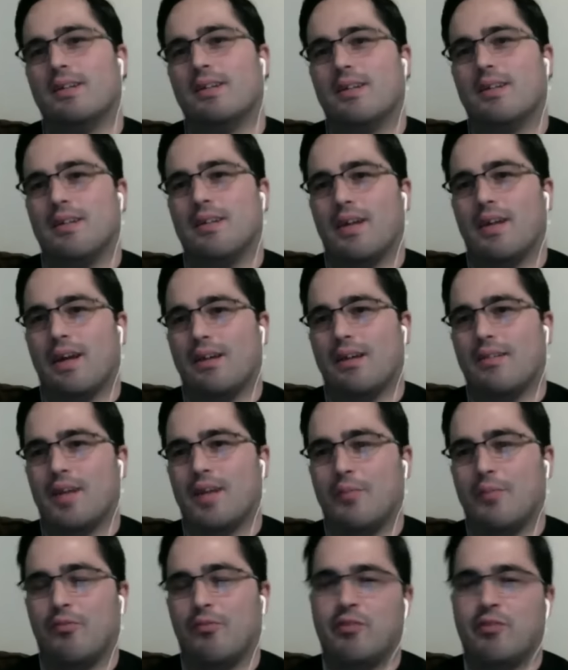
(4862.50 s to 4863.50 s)
that
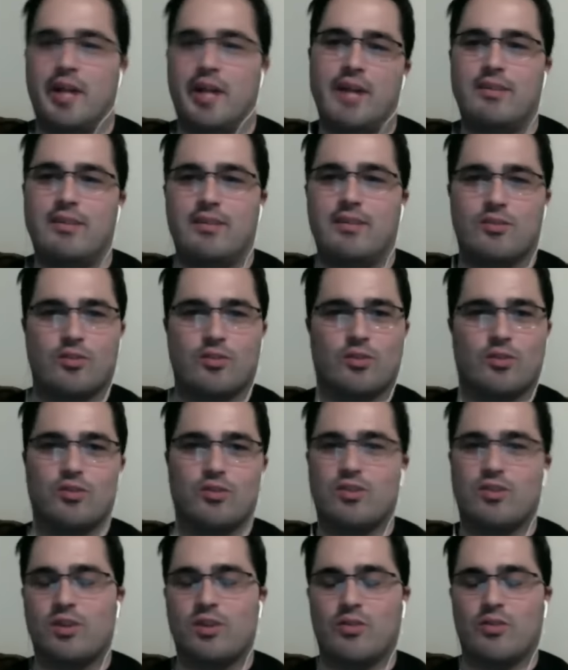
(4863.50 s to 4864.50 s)
type of license or
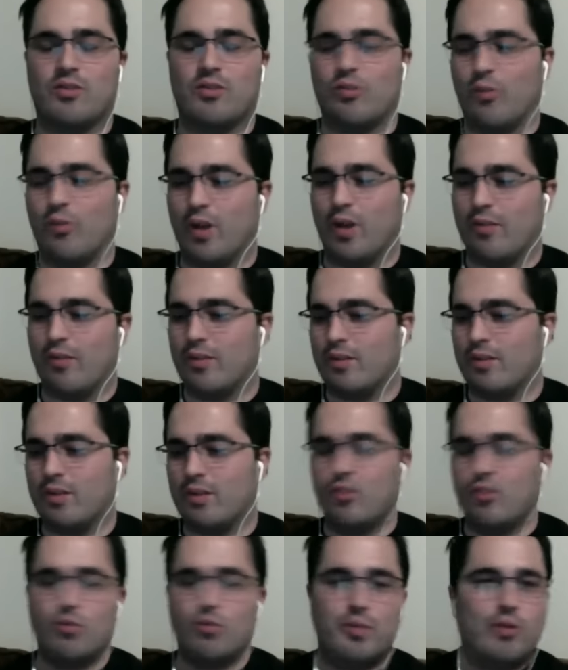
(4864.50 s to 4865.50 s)
series or whatever.
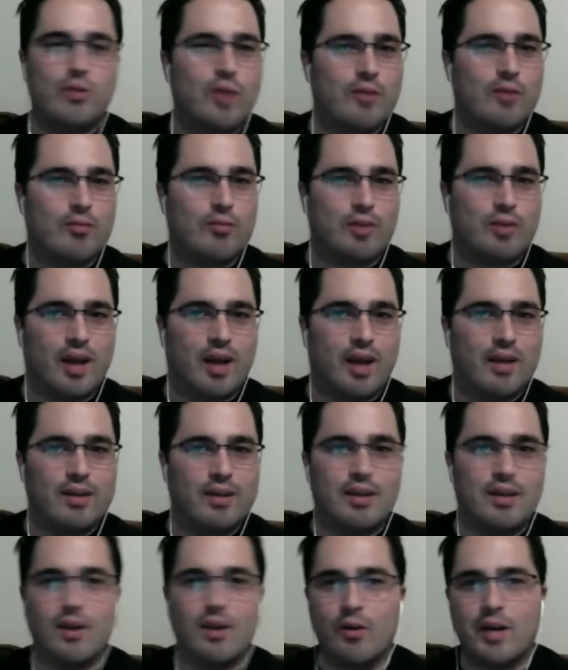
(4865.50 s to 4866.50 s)
These would be great for that,
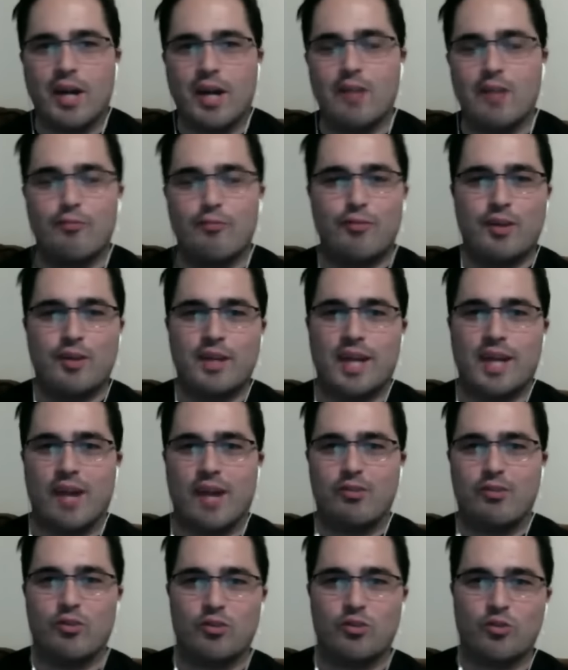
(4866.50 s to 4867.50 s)
you know, kind of filling
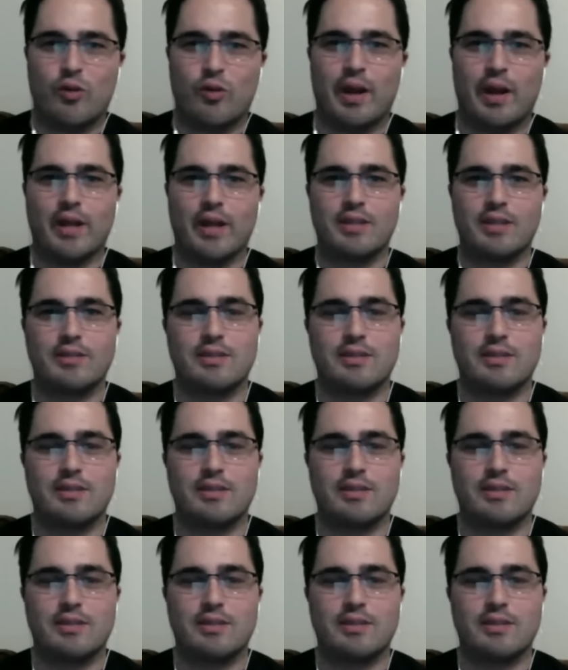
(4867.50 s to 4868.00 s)
out those ranks.